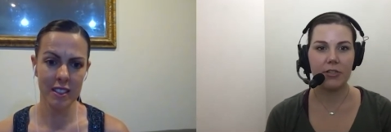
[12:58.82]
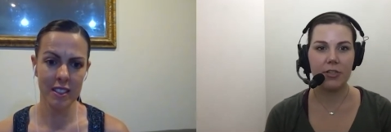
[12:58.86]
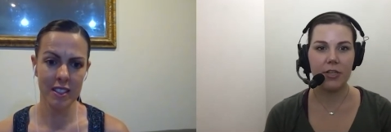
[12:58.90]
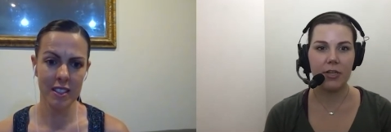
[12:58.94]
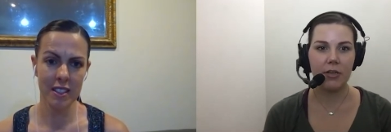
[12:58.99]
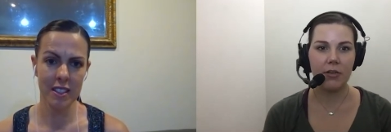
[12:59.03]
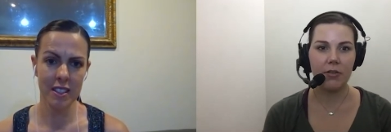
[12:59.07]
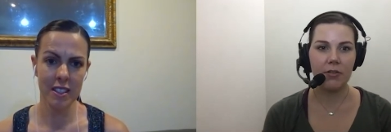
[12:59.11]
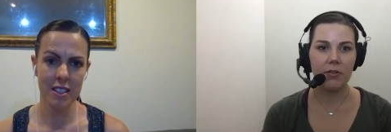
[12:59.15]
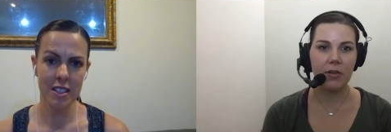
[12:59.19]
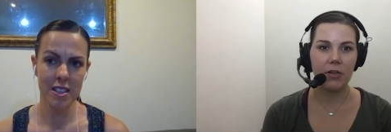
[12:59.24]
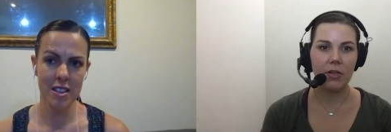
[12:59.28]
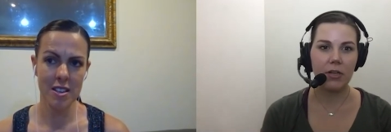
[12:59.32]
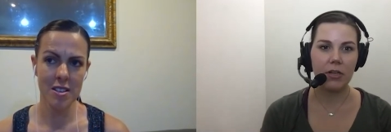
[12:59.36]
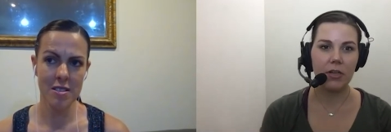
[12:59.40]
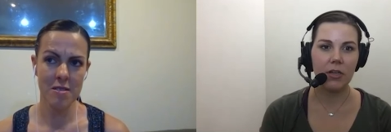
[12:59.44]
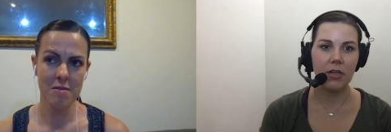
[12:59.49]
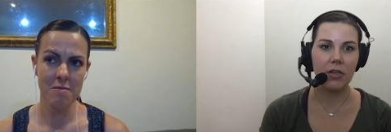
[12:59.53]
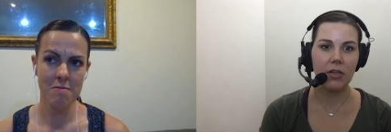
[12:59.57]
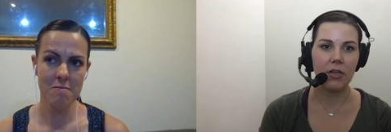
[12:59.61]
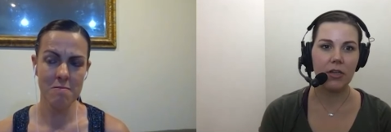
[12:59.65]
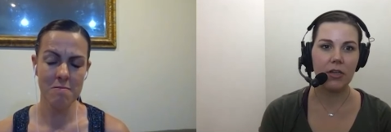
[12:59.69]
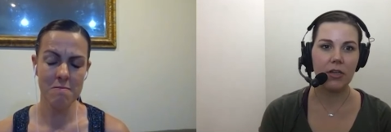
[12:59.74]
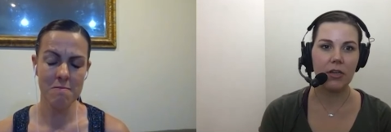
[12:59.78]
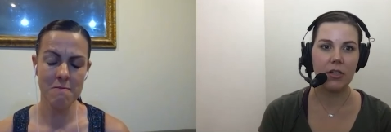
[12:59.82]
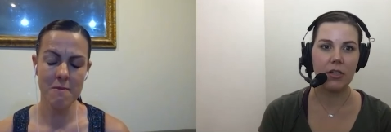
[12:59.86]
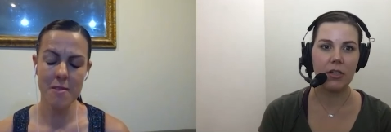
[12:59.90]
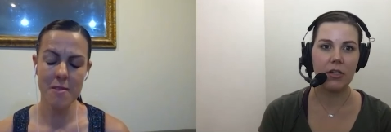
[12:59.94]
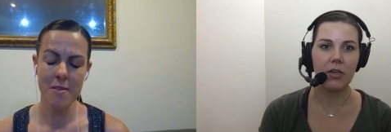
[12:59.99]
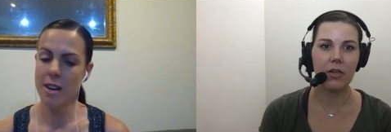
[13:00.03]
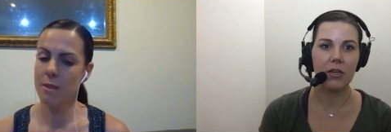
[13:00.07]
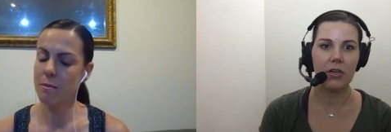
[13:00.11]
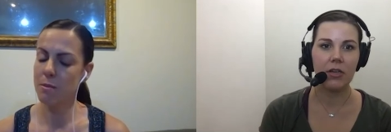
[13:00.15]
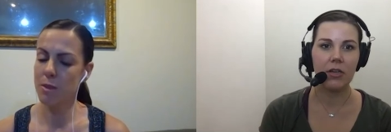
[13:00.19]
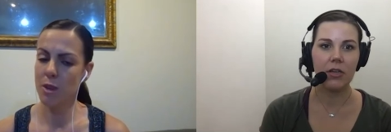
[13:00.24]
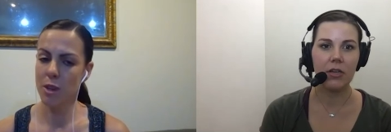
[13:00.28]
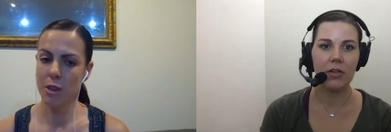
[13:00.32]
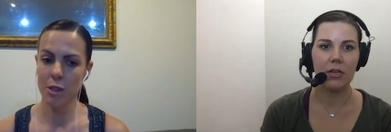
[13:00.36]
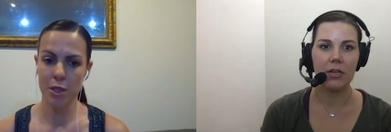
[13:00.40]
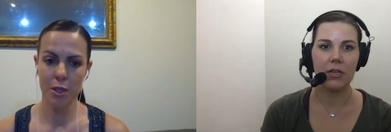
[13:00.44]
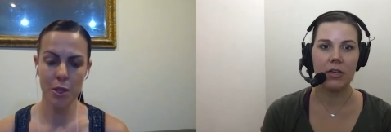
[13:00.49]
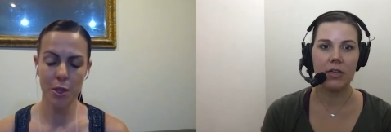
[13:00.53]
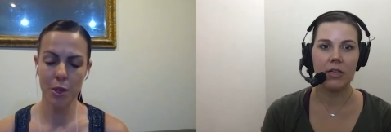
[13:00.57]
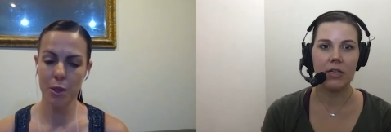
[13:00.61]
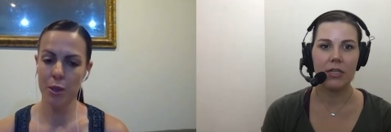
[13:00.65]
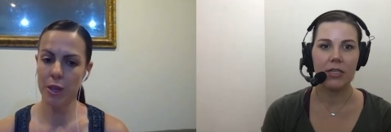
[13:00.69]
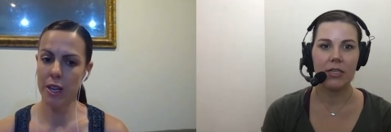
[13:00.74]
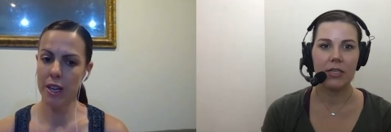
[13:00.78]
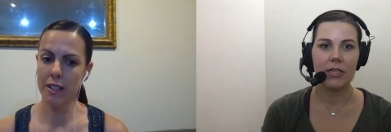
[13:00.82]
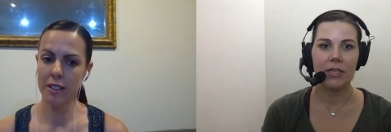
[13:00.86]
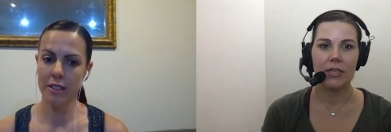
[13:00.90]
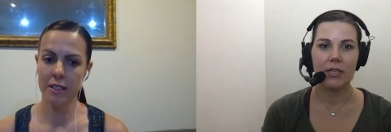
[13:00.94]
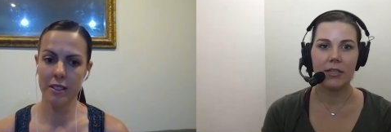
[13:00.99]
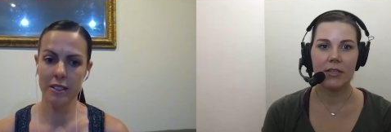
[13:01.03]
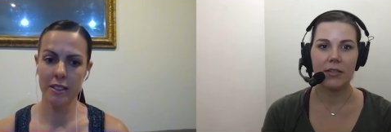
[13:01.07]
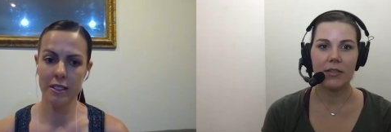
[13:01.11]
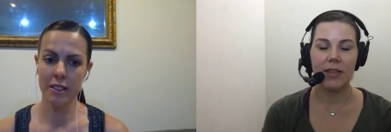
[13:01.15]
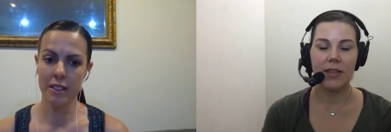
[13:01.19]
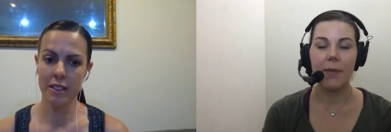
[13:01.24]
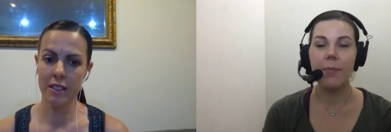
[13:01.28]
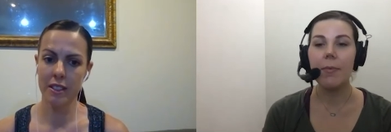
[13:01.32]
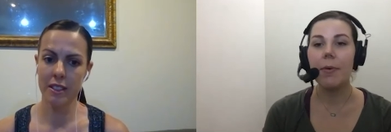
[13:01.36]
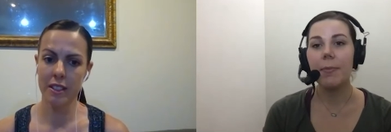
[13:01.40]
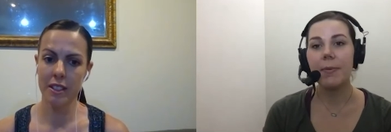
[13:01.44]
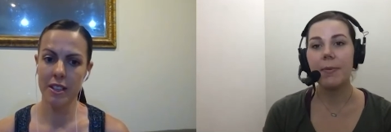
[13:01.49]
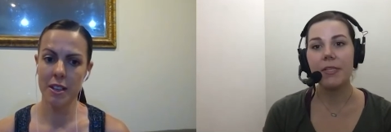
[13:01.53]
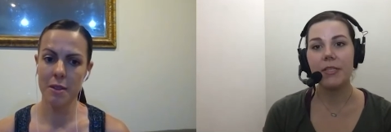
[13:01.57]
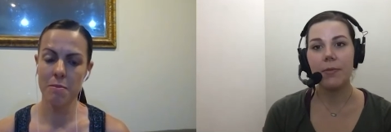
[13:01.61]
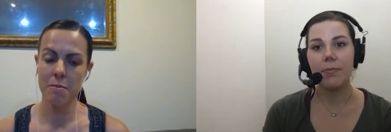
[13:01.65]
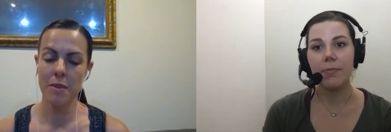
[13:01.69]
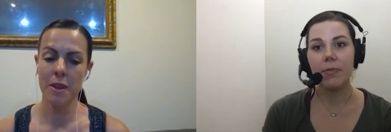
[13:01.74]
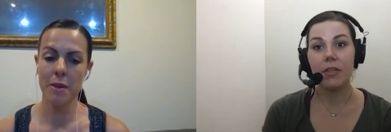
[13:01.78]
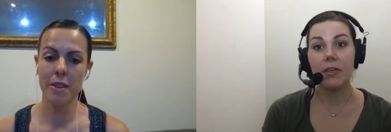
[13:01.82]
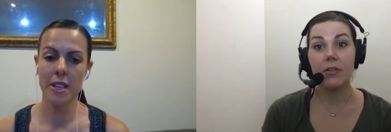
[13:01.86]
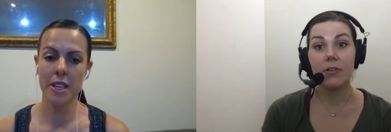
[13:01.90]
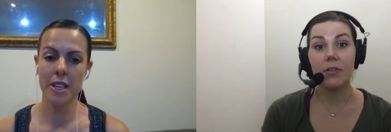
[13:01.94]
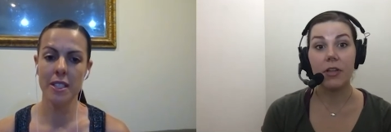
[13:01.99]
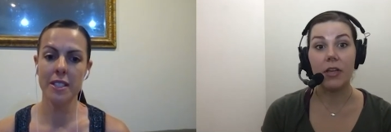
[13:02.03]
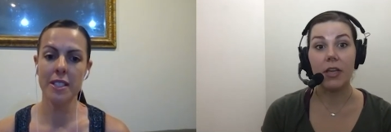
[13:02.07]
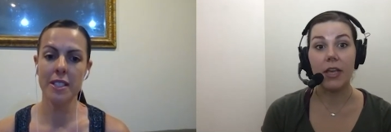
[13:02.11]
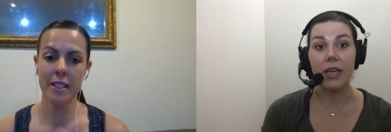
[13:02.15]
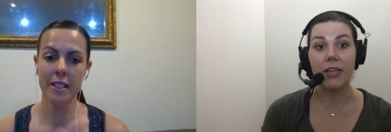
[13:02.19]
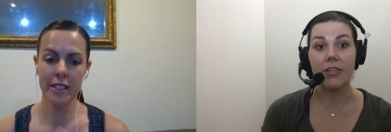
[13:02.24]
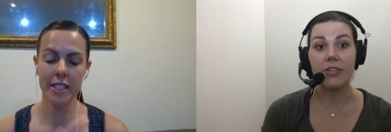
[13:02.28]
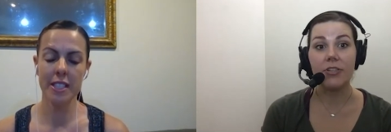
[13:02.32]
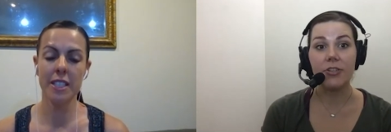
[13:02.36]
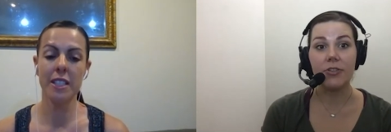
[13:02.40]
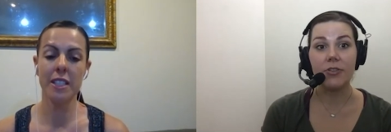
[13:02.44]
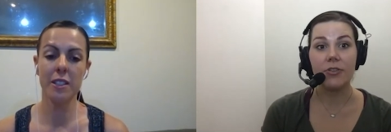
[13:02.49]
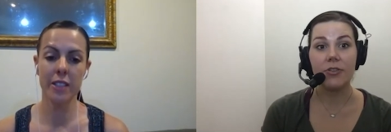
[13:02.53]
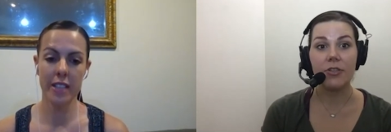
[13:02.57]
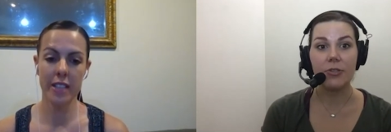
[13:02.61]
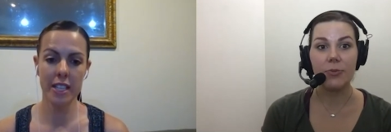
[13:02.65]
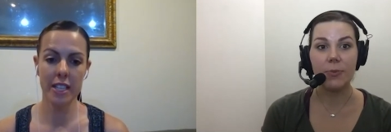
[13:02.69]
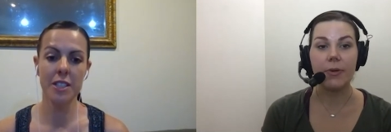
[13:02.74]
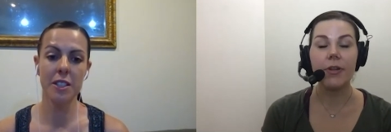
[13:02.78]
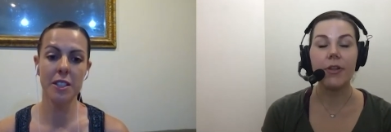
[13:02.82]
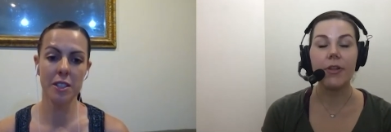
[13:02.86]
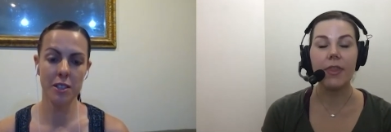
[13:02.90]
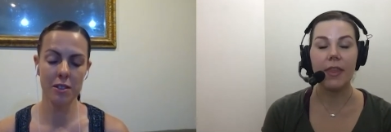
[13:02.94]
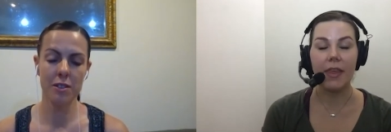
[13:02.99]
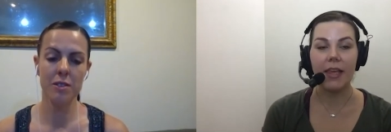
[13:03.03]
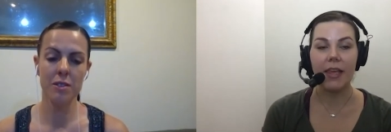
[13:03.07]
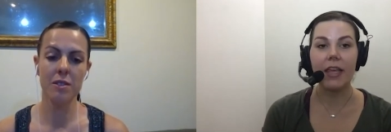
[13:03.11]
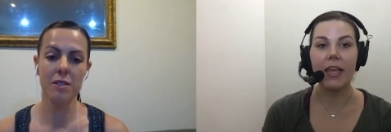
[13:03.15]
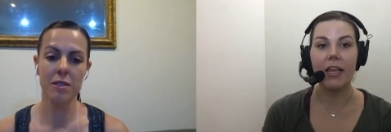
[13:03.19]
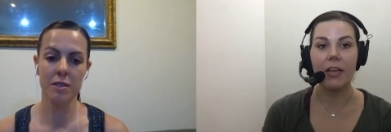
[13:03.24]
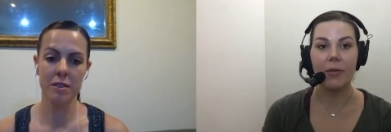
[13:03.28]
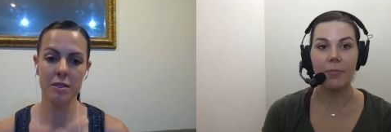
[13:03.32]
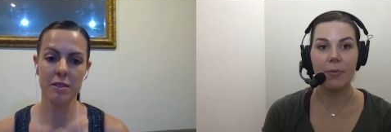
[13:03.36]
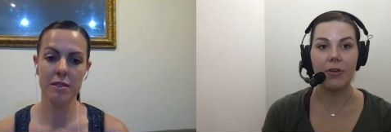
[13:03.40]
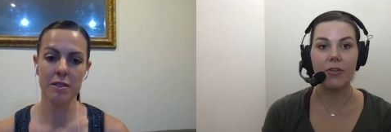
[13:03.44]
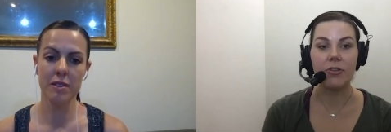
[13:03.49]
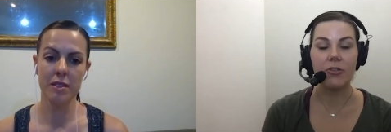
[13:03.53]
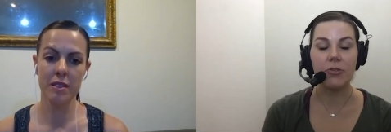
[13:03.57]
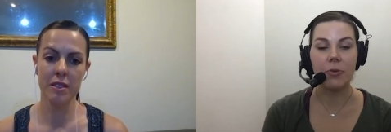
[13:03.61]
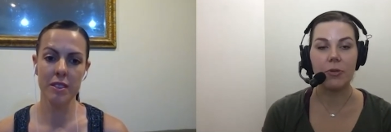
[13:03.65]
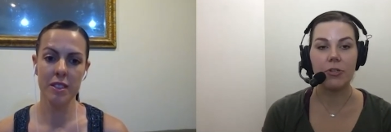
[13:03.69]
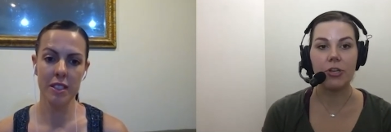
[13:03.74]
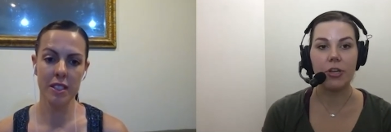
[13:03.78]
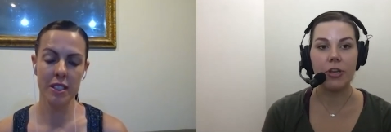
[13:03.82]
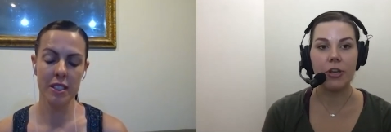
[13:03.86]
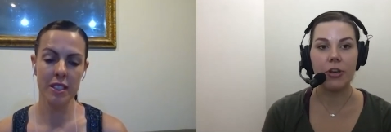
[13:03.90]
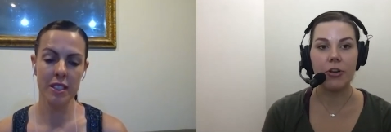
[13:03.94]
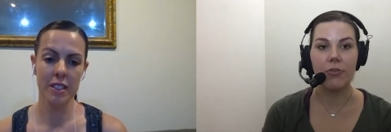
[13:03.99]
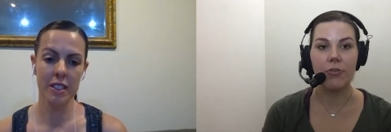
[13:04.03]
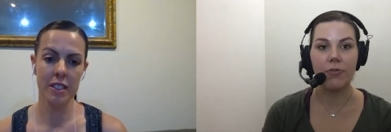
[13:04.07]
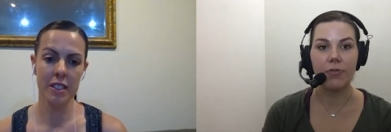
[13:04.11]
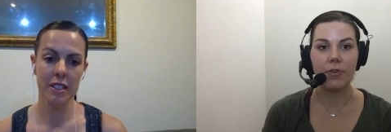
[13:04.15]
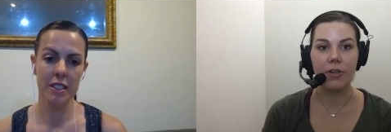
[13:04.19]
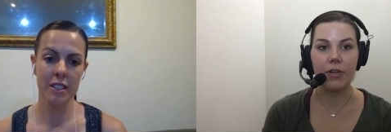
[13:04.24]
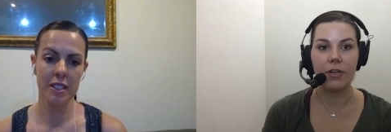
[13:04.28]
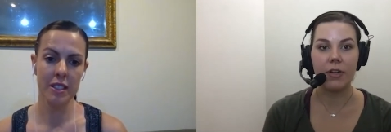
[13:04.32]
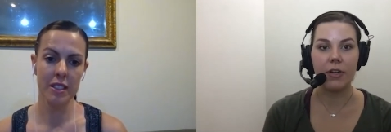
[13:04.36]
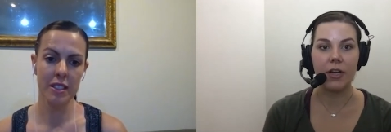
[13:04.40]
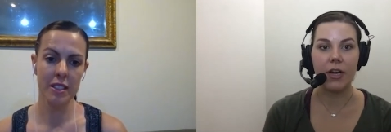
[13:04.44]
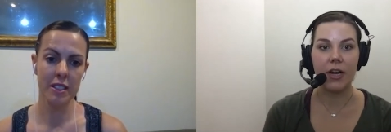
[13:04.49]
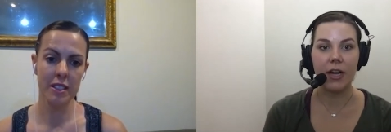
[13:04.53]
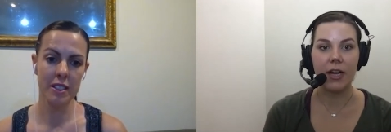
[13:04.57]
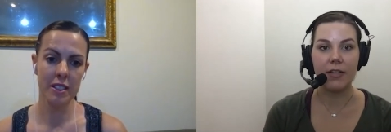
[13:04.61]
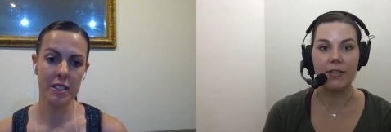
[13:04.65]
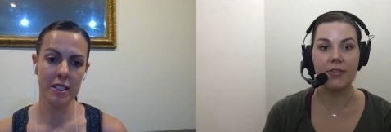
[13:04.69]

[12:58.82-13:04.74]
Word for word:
Speaker 1: now
Speaker 2: i'm not sure
Speaker 1: that might be something Maybe. to look into because we were thinking about switching over at